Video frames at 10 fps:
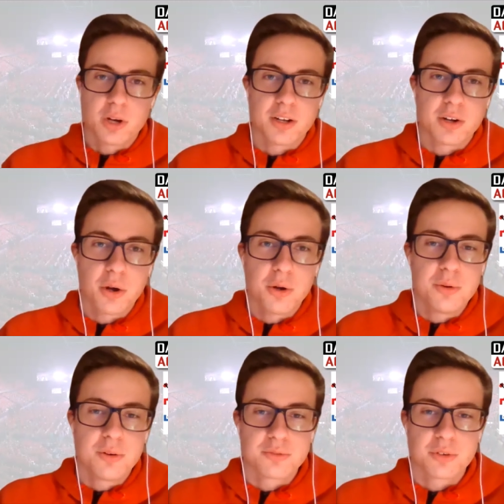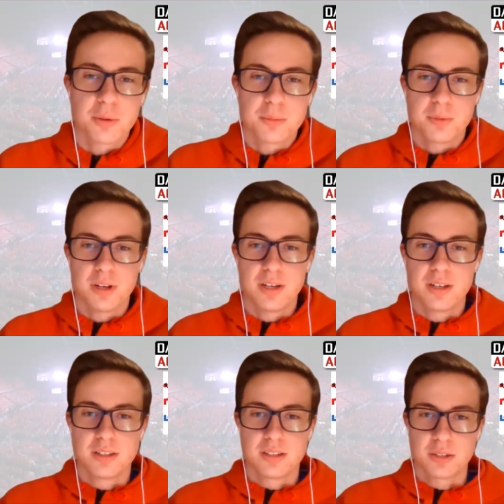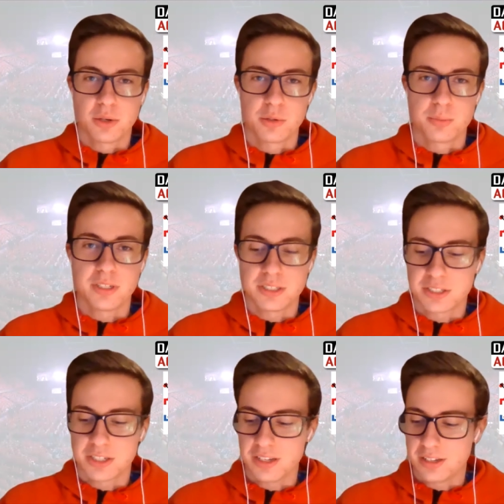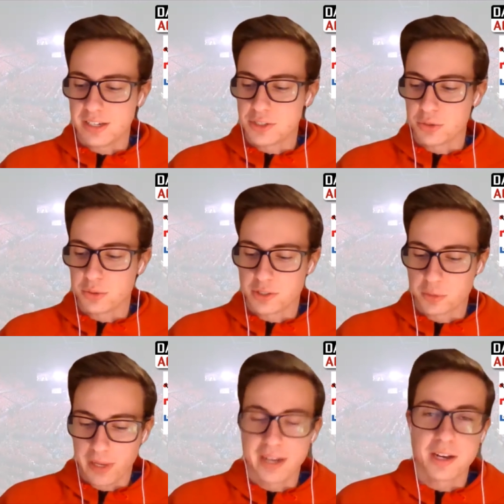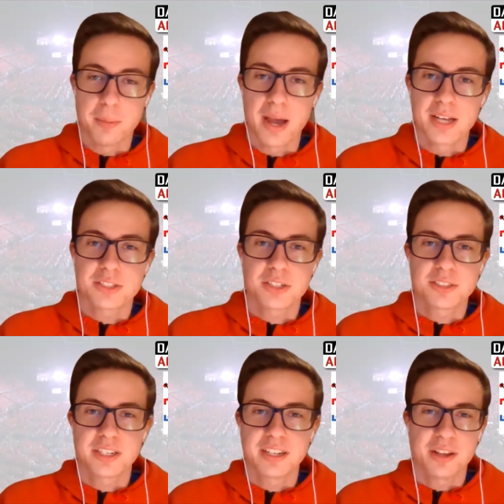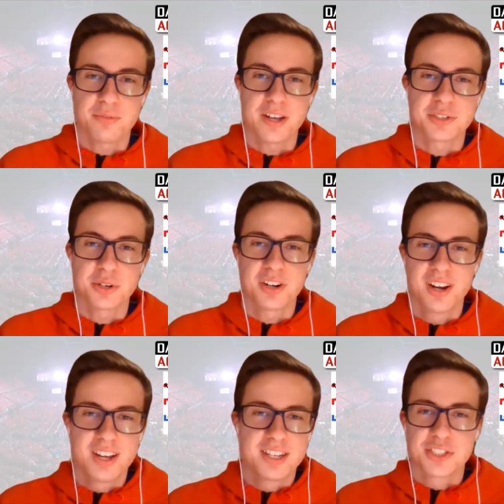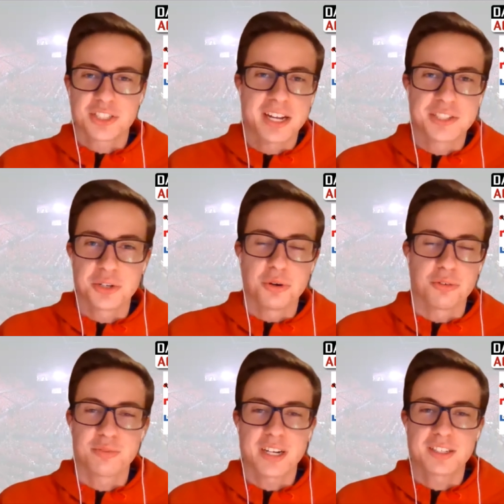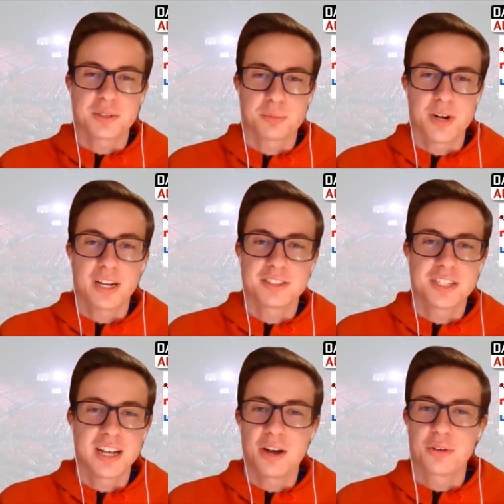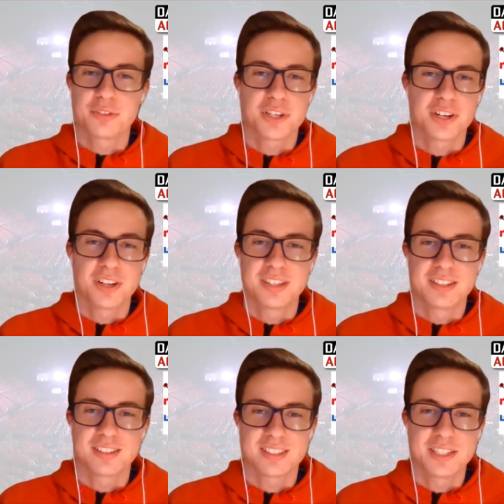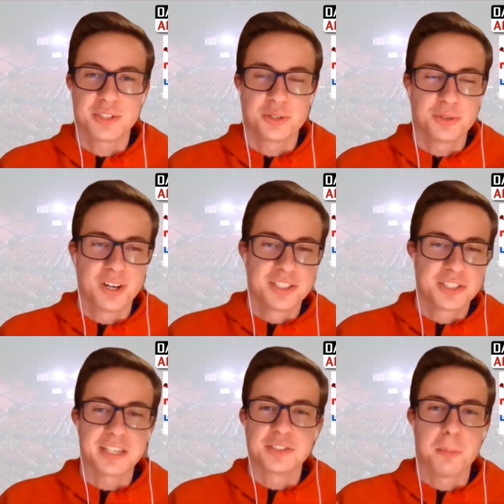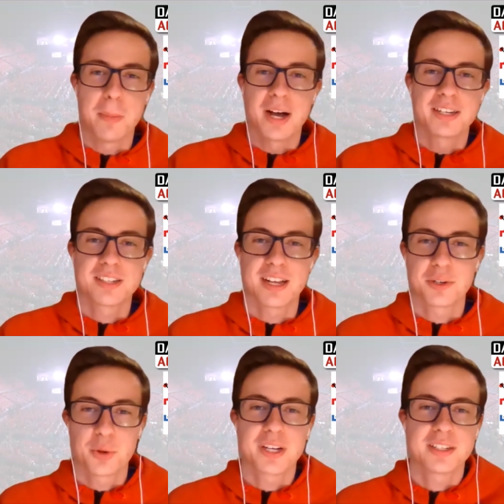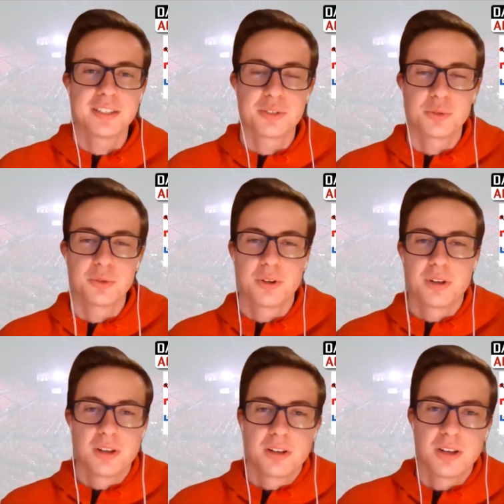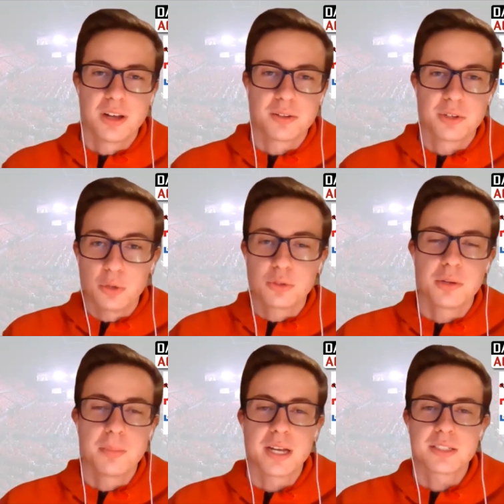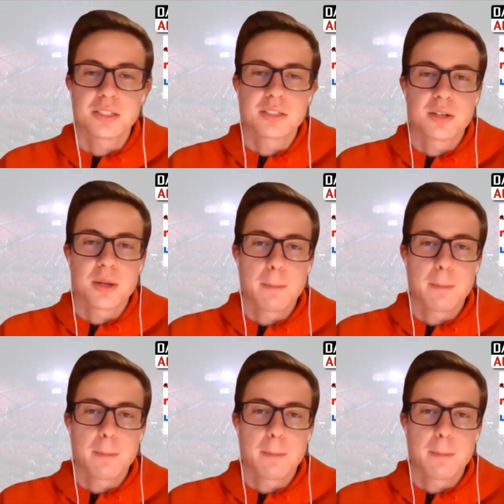you got a call from, uh, you know, the PDC that you got to play in the Masters. Did it affect your schedule of practice practicing out of a sudden? That did you change your mind like quickly to uh, go to the Masters?